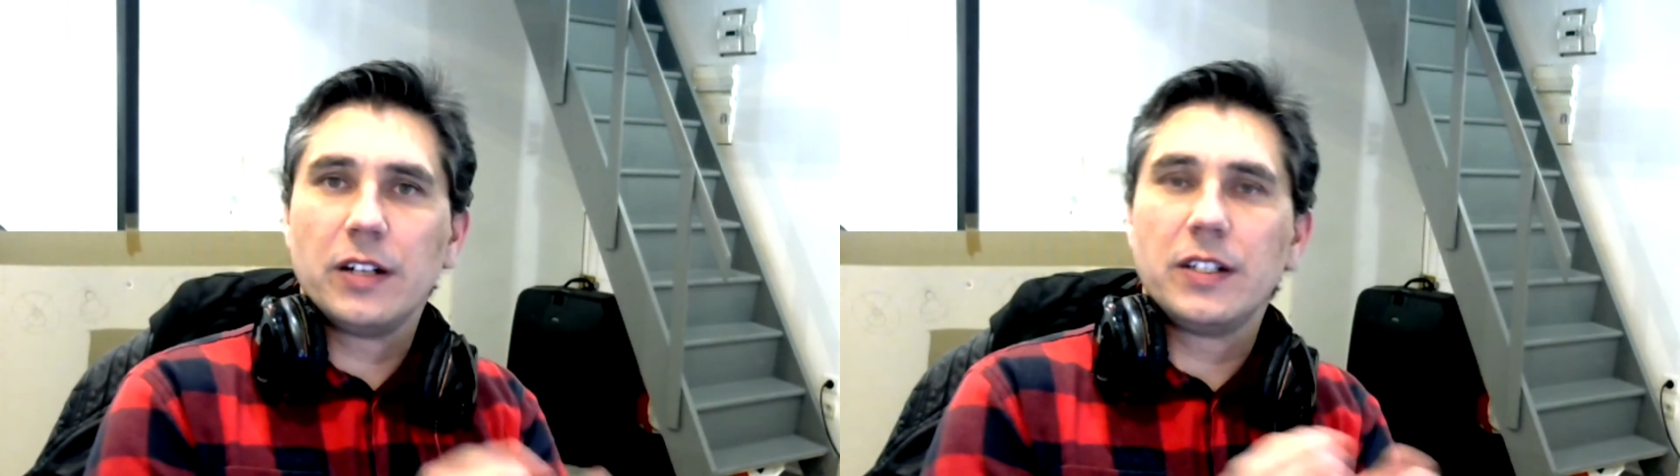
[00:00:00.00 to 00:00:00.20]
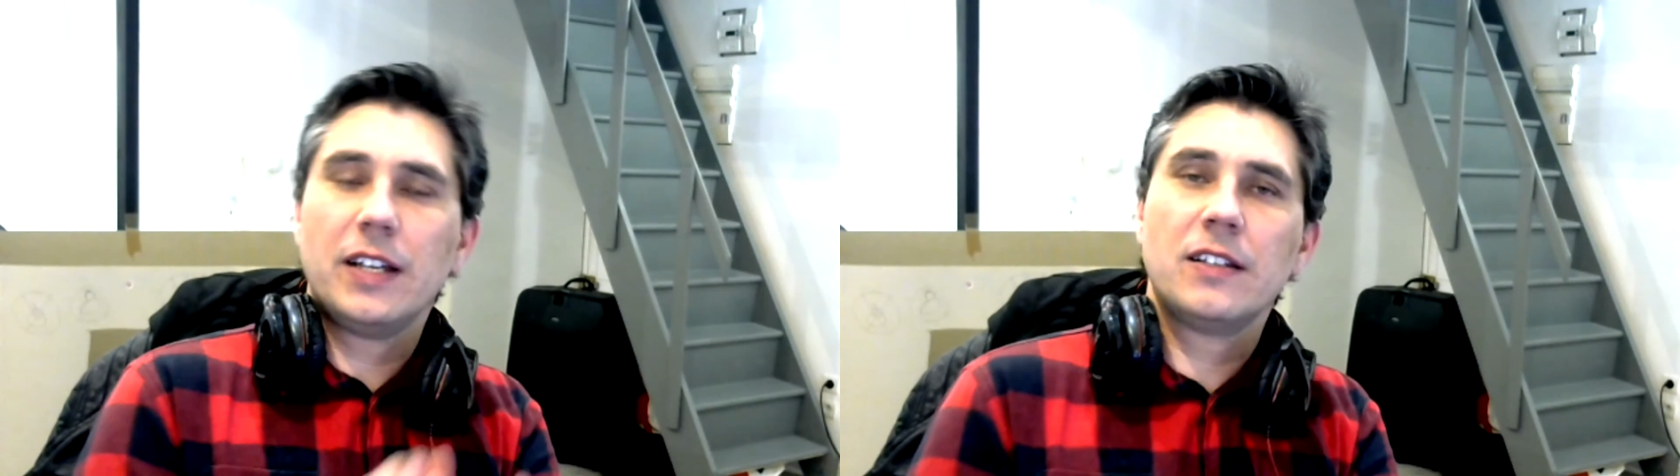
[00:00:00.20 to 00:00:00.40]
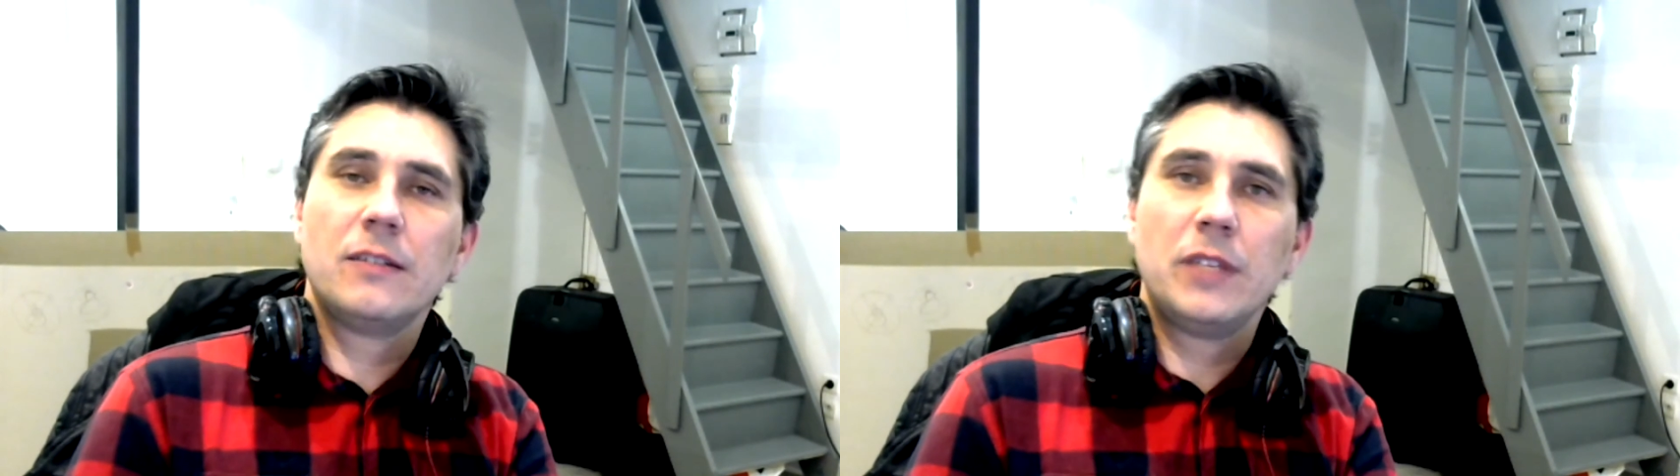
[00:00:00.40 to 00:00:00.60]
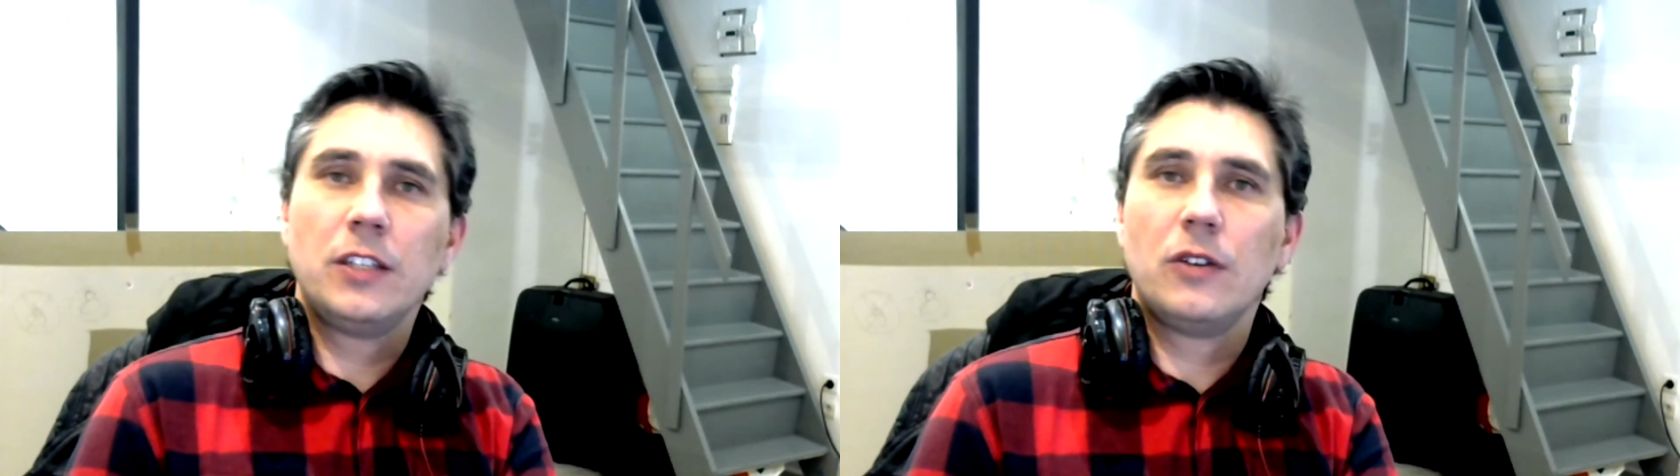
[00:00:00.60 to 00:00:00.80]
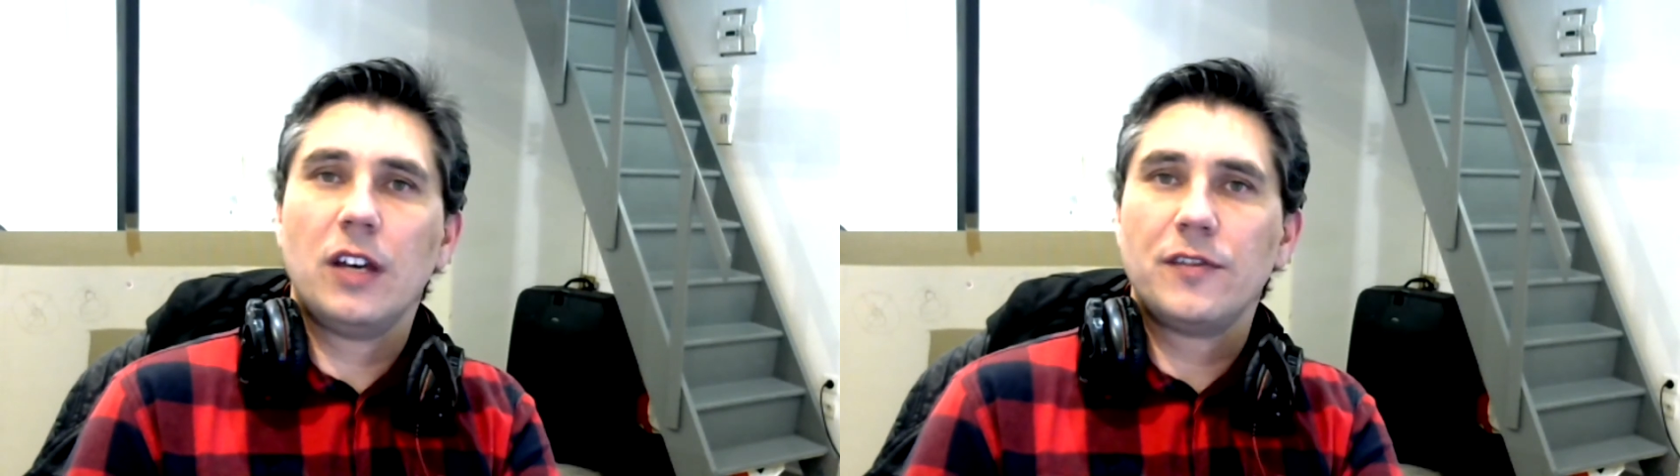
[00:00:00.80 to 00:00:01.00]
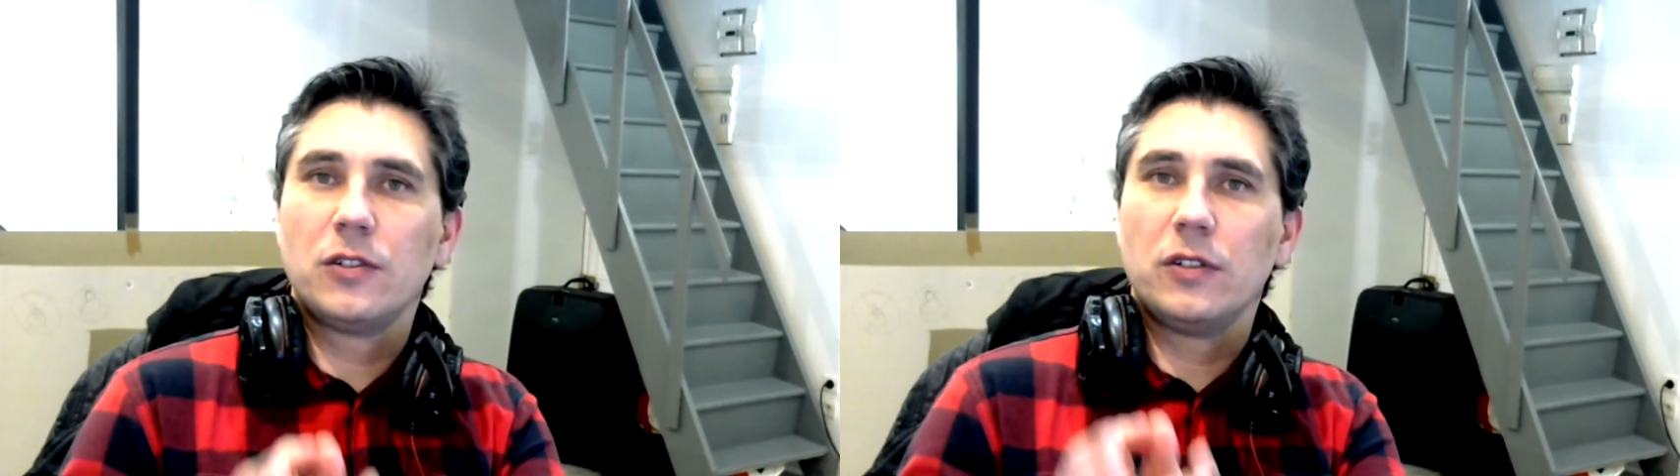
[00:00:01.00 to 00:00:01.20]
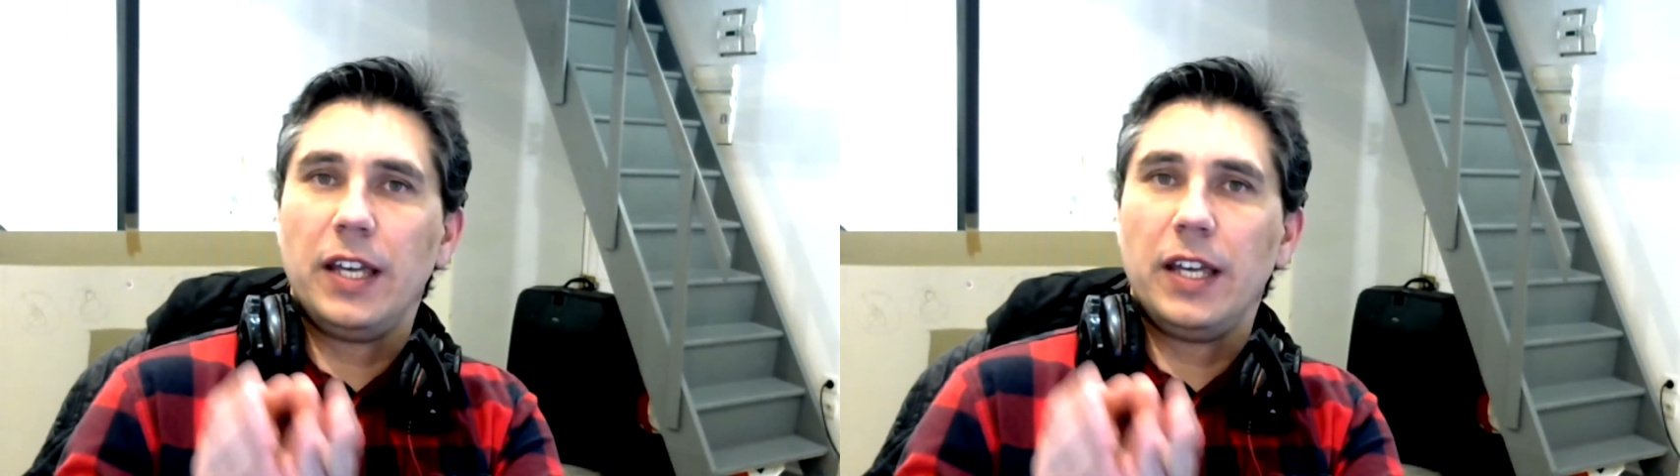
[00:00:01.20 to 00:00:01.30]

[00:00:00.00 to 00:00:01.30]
doesn't mean you have to